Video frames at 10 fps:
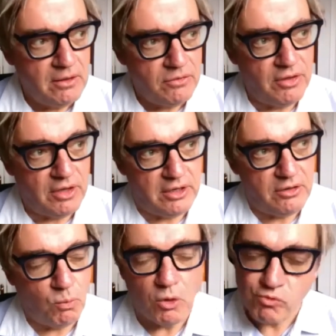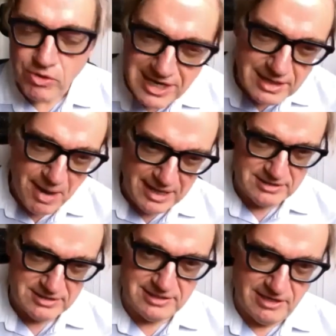that what really makes
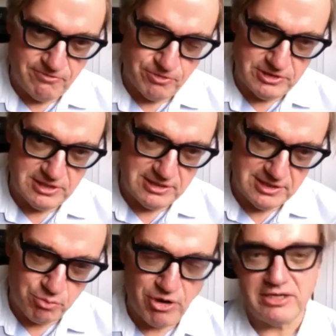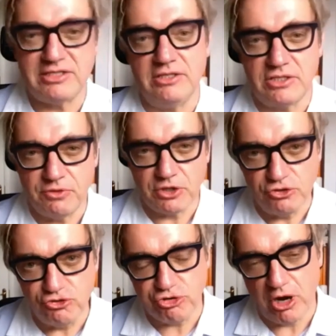the difference is the presence of a
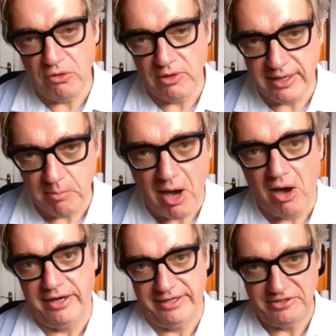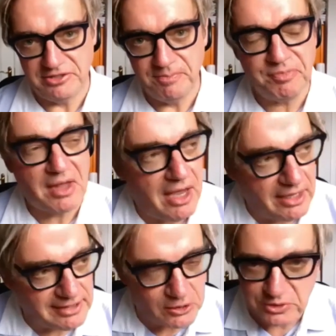controlling mind.
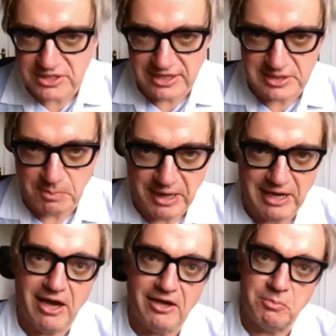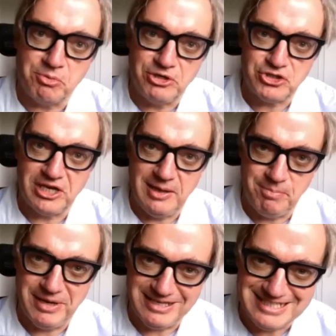And I always think it's a bit like the British
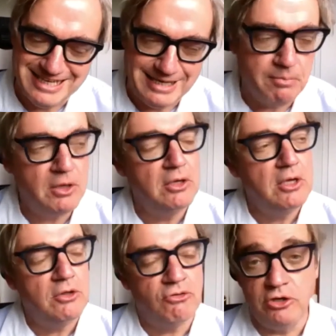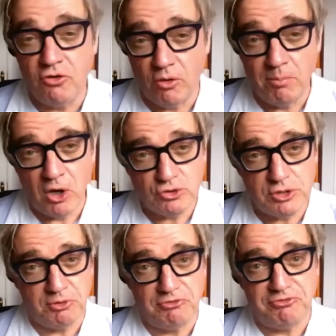Olympic team, that you've got
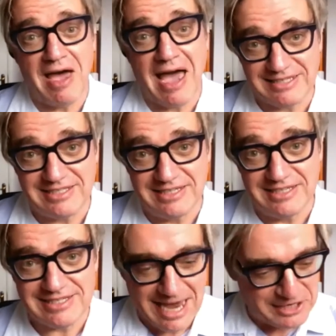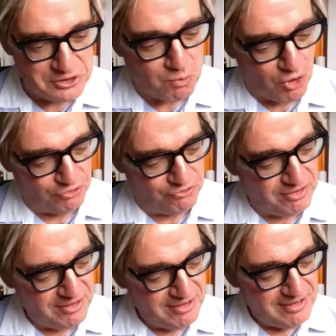multiple factors and you want
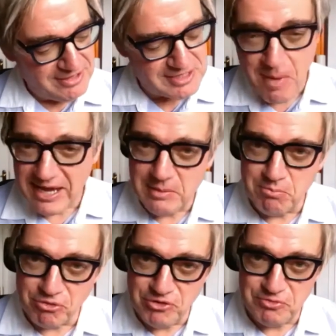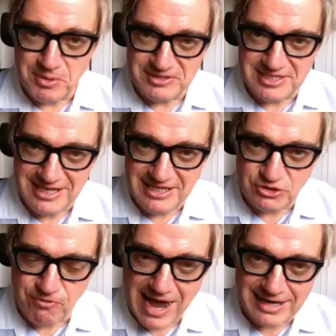to make improvements in each
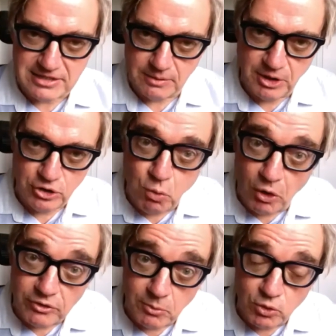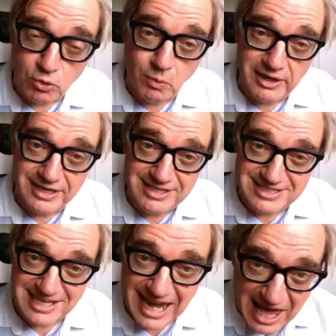factor, but you want them all working
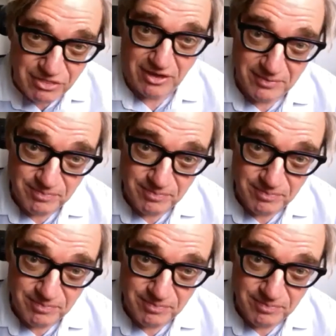together.